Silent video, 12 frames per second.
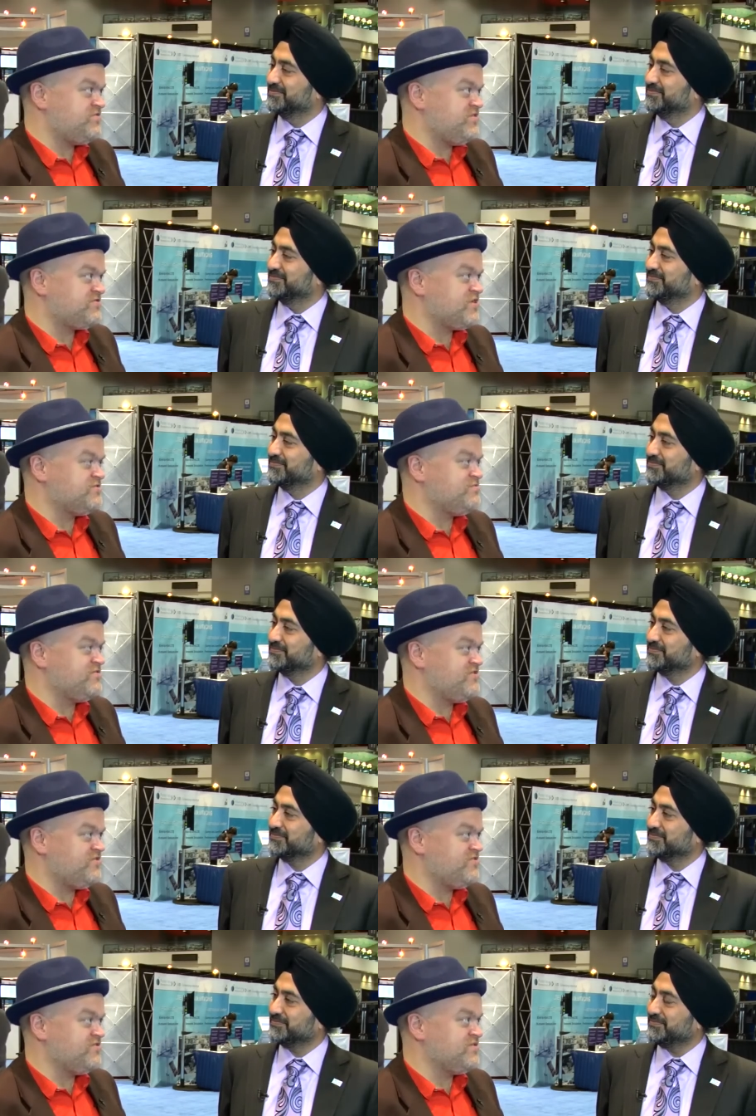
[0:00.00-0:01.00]
Speaker 1: Cisco's
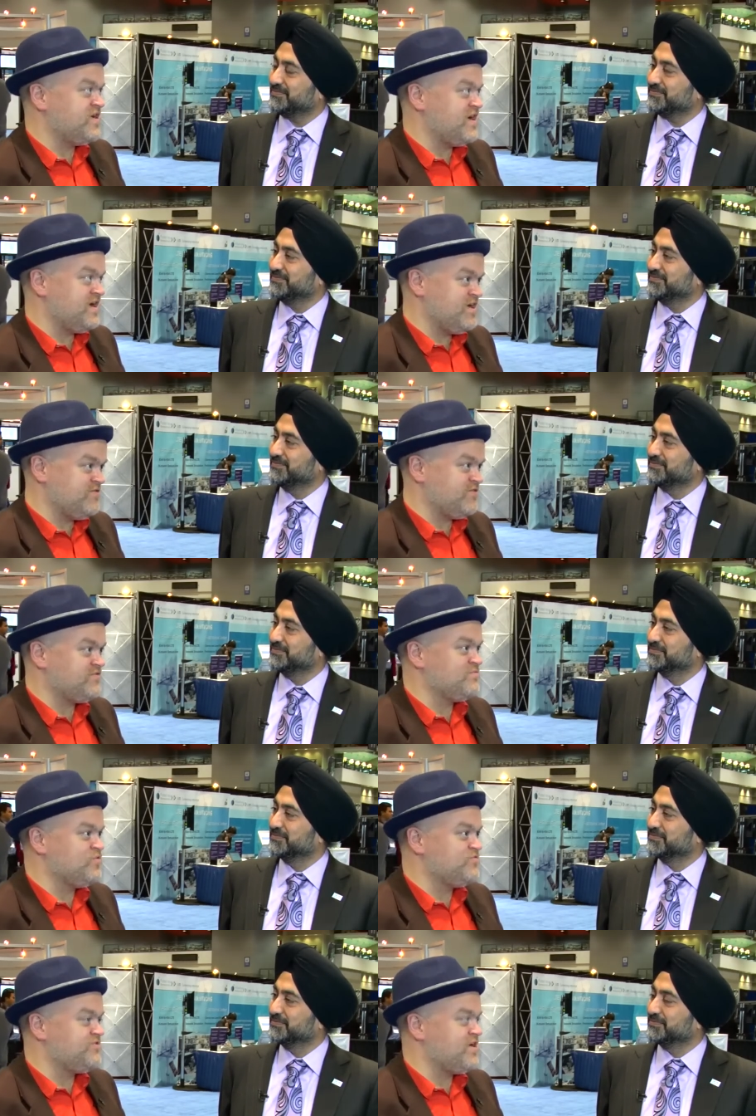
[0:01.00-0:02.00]
position in the
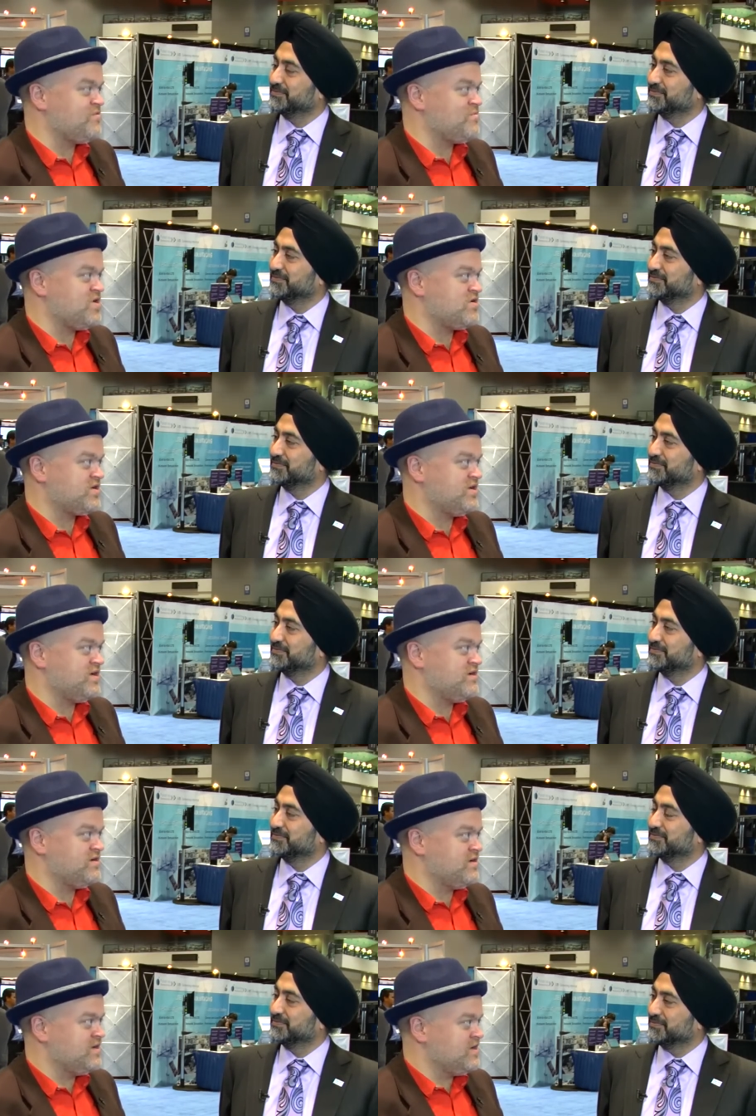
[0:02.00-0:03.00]
small cell market
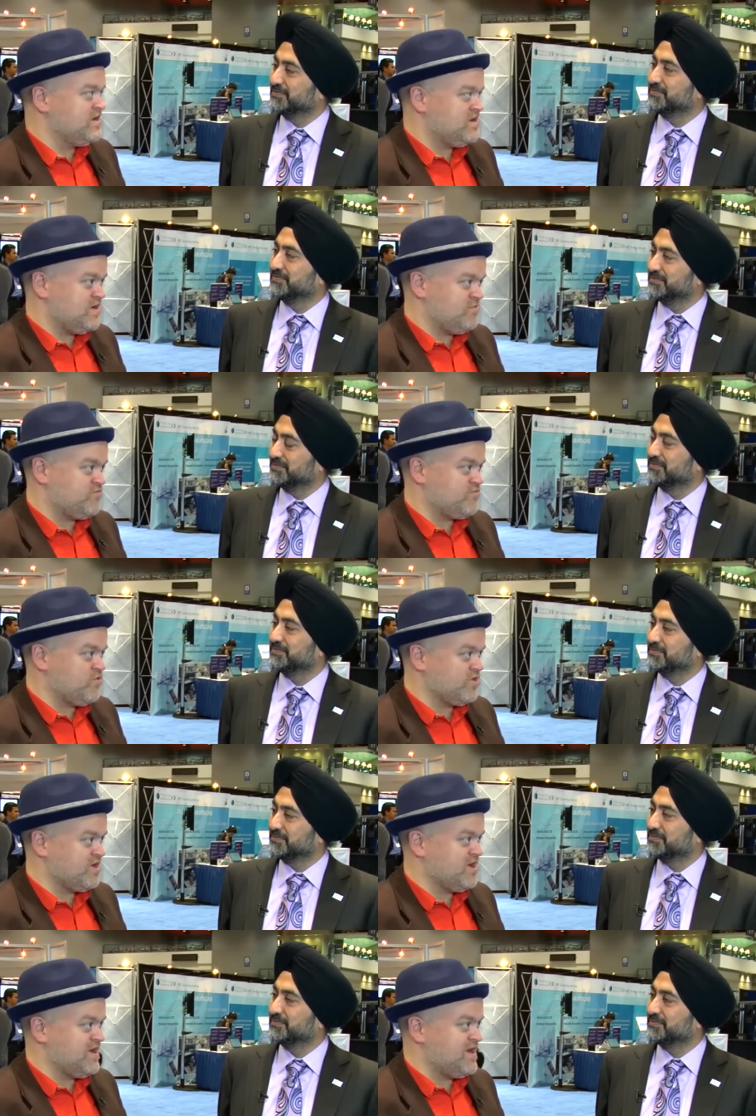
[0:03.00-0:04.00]

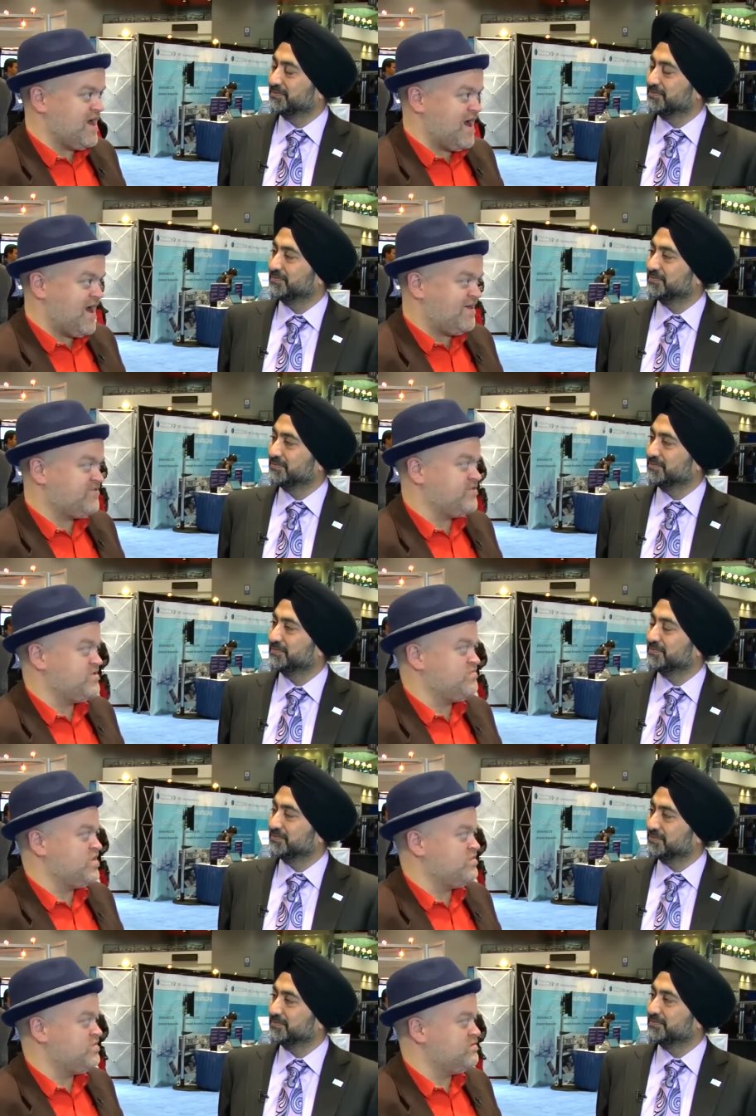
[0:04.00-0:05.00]
broadly as at the
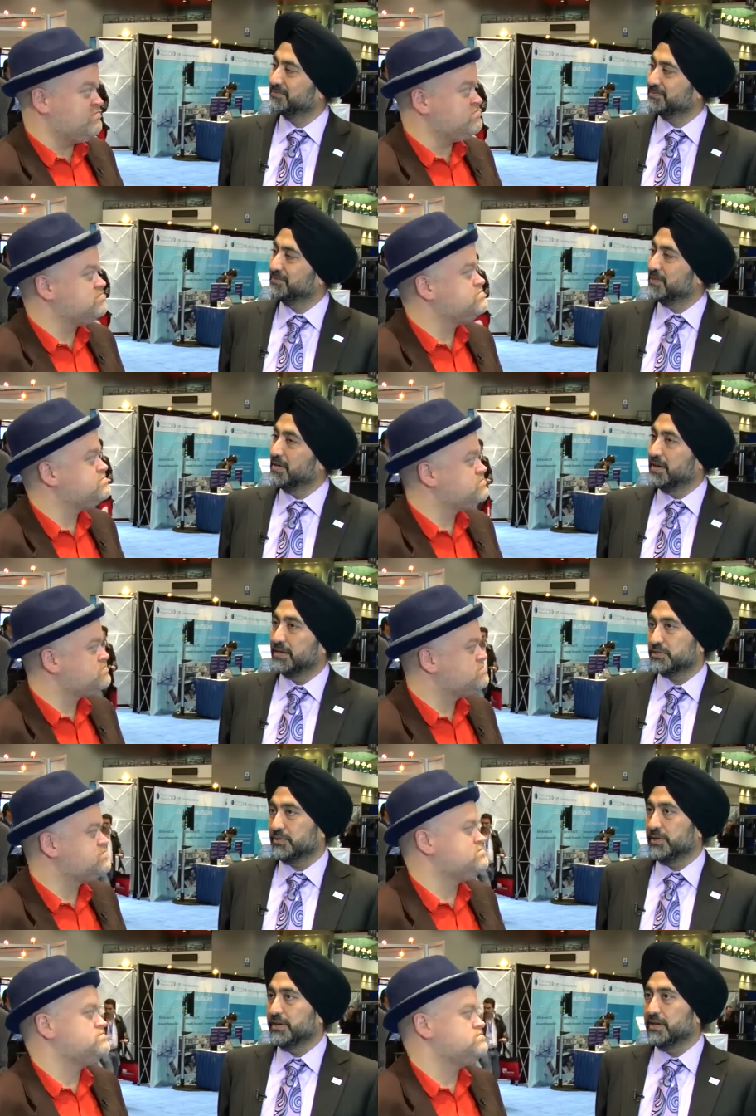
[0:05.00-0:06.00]
moment?
Speaker 2: That's
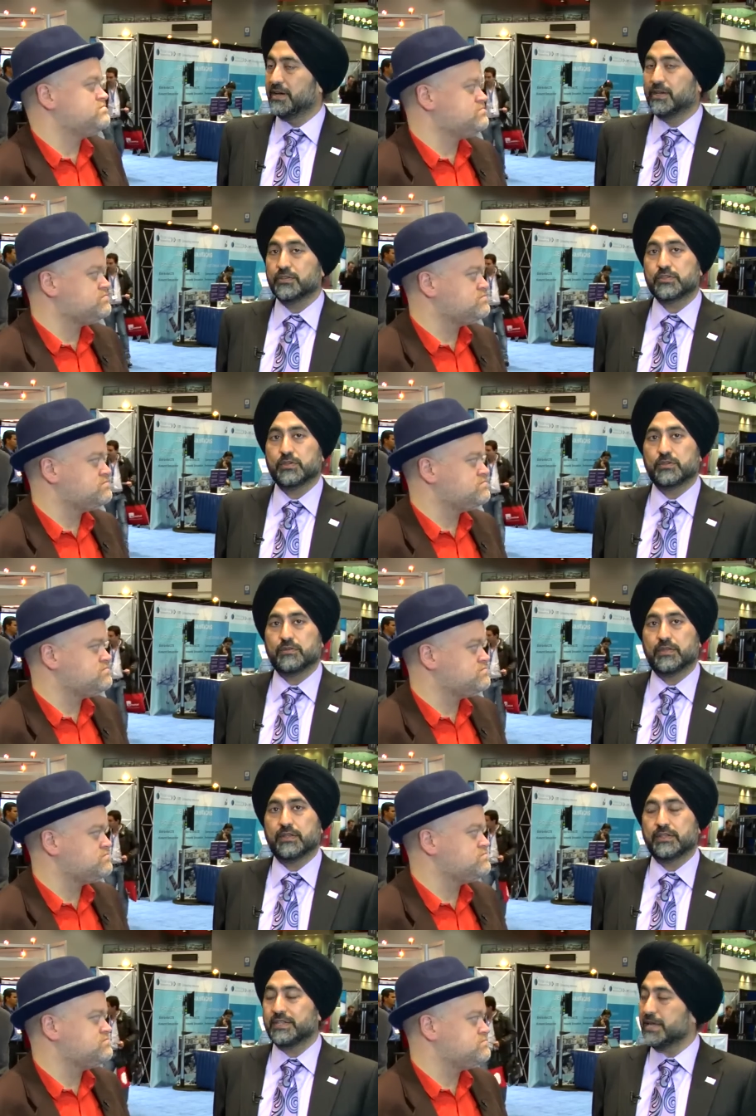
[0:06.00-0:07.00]
great. Uh, so,
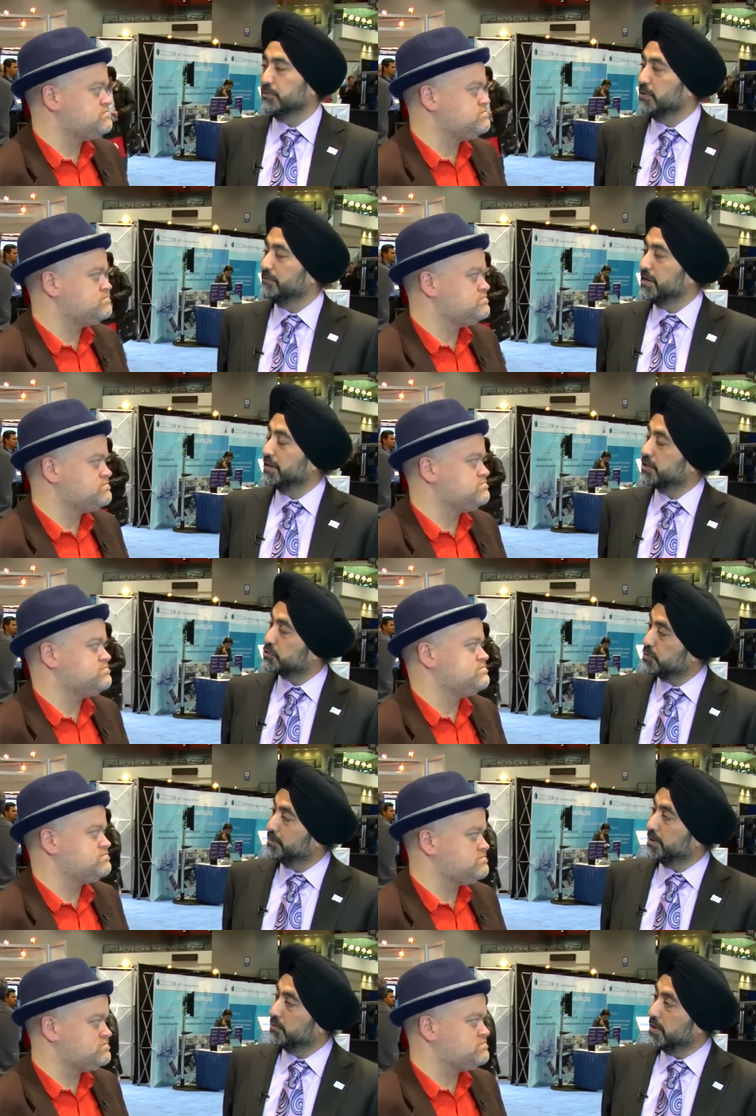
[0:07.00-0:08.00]
uh, Dan, we've done
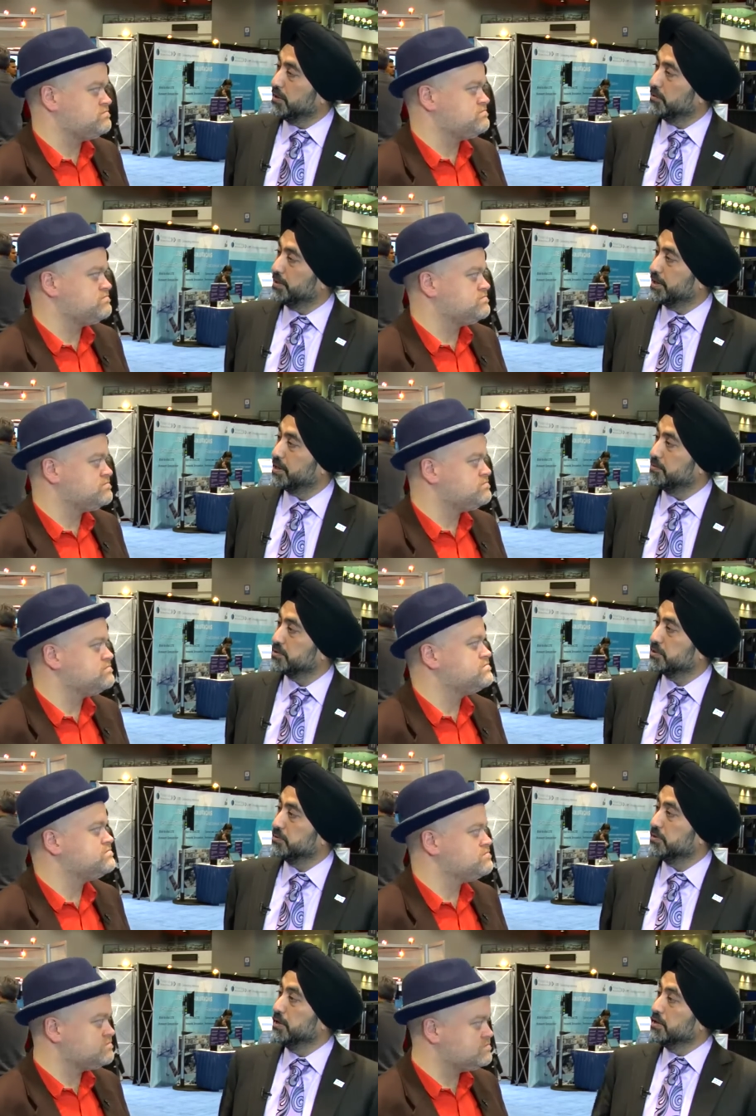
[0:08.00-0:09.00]
extremely well when it comes
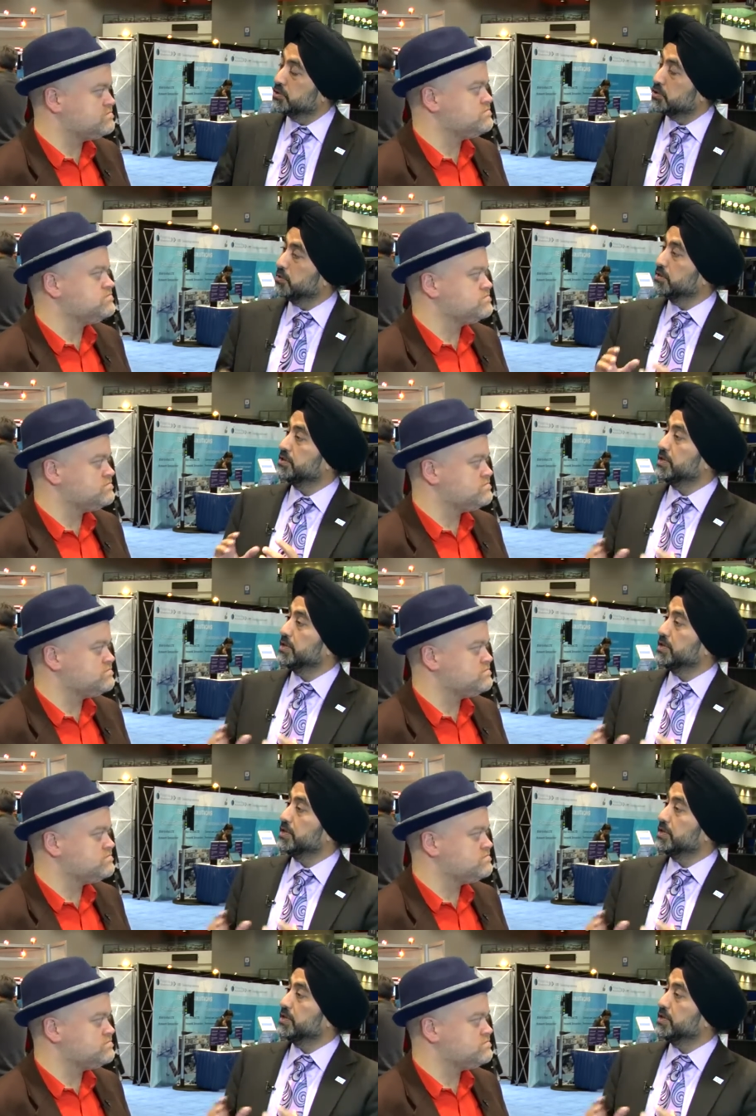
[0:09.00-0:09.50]
to certain